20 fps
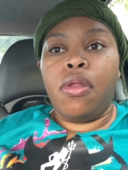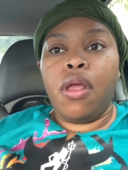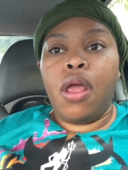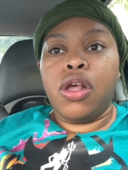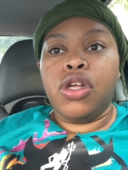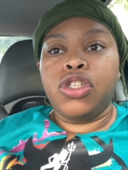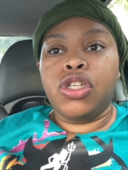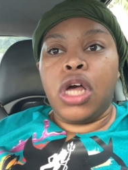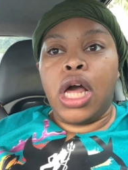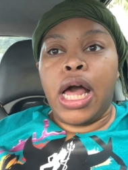
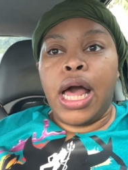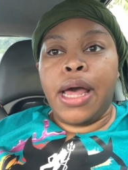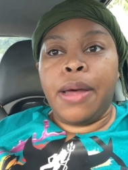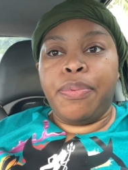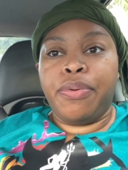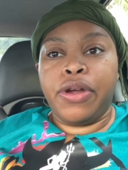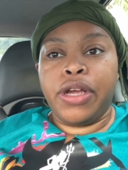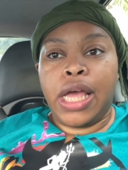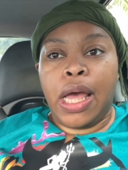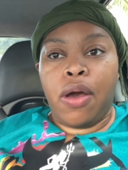So I
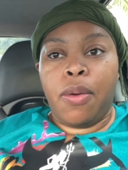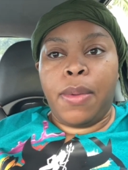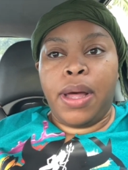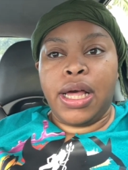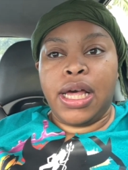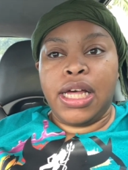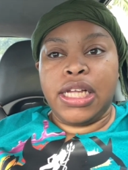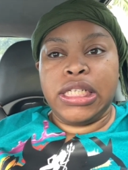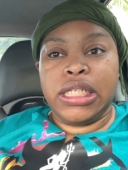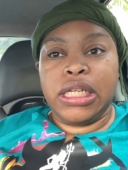pregame with my
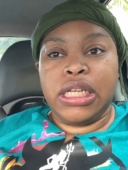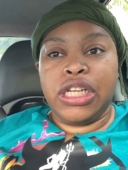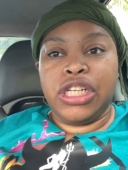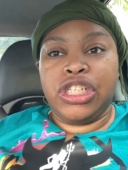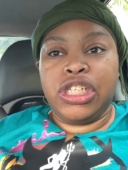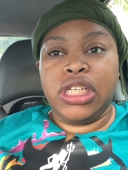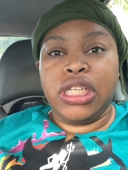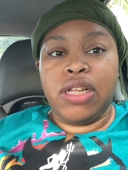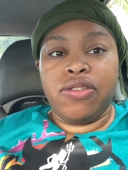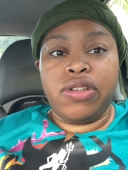cousin and
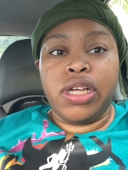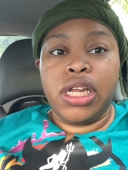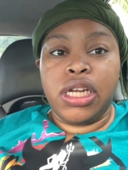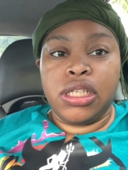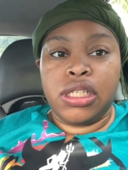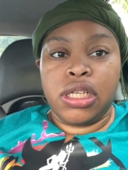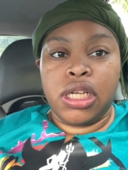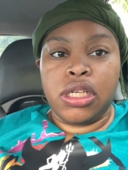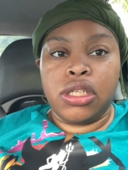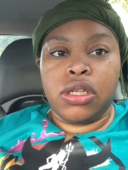she loves
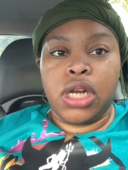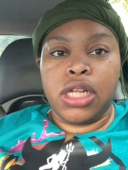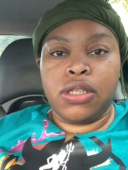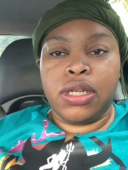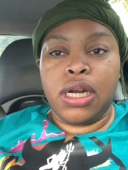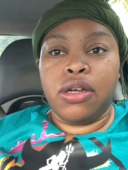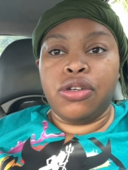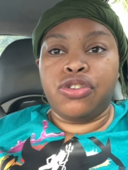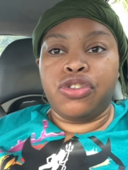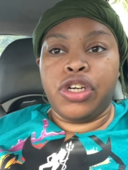Hennessy. So that's what
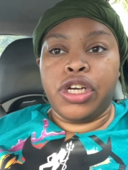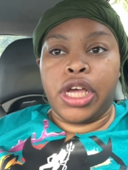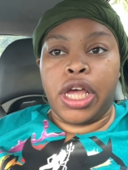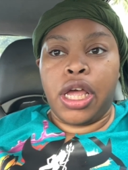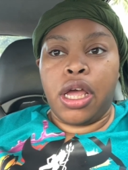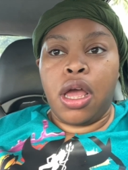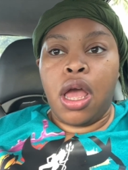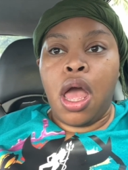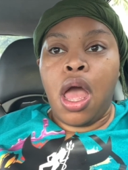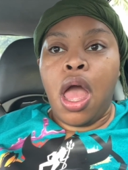I was
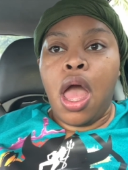drinking.